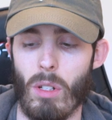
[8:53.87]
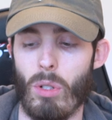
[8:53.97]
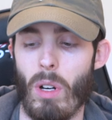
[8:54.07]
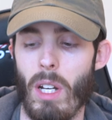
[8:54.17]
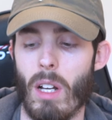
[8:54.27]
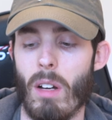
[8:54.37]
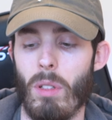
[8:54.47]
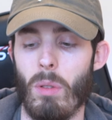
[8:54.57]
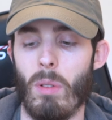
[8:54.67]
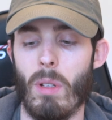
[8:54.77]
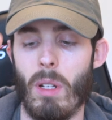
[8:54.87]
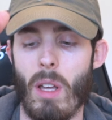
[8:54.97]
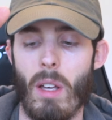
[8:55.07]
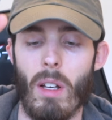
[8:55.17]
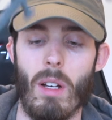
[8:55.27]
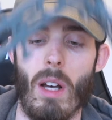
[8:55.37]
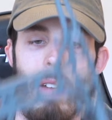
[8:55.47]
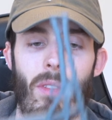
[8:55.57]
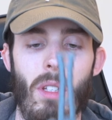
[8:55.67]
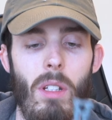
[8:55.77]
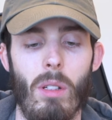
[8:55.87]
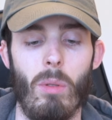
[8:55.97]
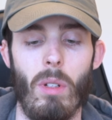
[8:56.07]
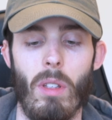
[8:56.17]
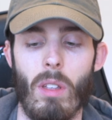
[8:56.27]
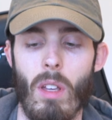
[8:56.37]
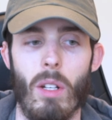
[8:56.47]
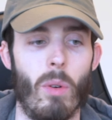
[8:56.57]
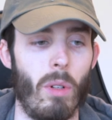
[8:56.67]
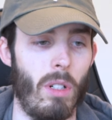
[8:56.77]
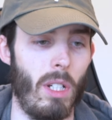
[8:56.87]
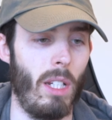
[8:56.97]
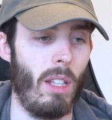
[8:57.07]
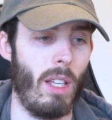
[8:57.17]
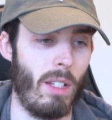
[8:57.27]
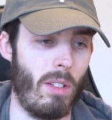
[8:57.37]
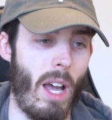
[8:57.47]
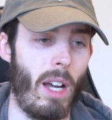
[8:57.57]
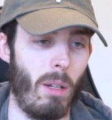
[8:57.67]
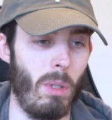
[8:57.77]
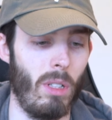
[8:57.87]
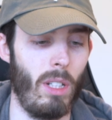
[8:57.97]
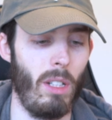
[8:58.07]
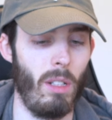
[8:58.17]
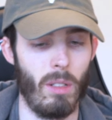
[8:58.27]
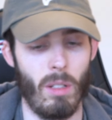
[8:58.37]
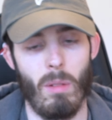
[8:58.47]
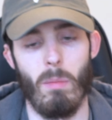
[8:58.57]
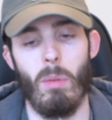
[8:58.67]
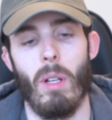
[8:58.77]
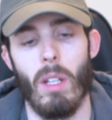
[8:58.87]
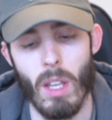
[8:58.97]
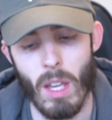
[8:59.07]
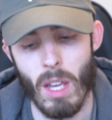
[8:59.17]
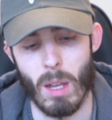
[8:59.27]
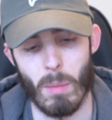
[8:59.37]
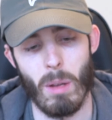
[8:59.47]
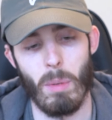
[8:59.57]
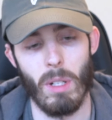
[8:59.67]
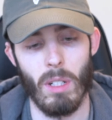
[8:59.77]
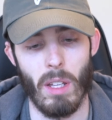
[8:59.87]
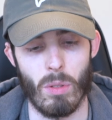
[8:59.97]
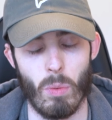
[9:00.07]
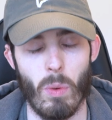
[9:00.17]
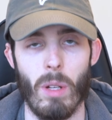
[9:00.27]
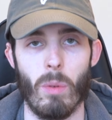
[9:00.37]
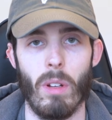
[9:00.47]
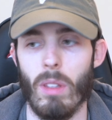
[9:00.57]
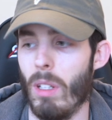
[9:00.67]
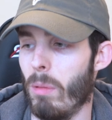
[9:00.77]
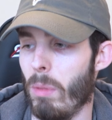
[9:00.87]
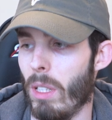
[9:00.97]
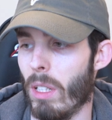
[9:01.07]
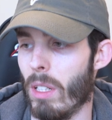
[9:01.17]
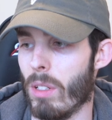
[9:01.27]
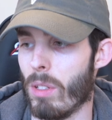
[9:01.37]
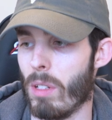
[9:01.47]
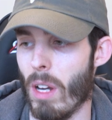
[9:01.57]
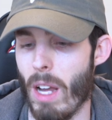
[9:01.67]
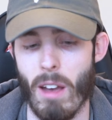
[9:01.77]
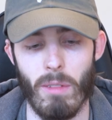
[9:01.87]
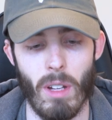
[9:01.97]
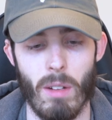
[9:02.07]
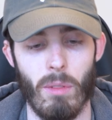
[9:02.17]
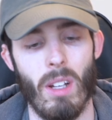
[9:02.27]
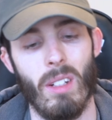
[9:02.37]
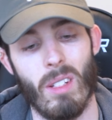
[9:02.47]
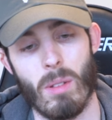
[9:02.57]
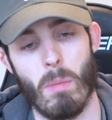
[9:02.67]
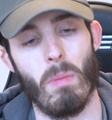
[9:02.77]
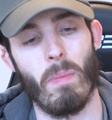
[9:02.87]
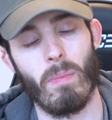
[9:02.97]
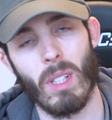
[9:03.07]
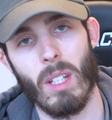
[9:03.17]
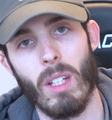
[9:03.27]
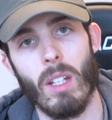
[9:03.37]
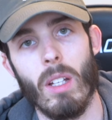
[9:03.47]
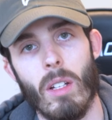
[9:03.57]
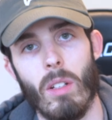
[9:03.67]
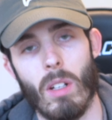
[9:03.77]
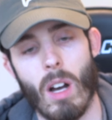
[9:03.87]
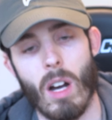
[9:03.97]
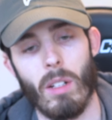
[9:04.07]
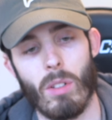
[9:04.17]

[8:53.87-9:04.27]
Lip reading: trade-off you have to deal with in order to get that stackability. But in my opinion, it's way worth it because I have kind of gotten in some not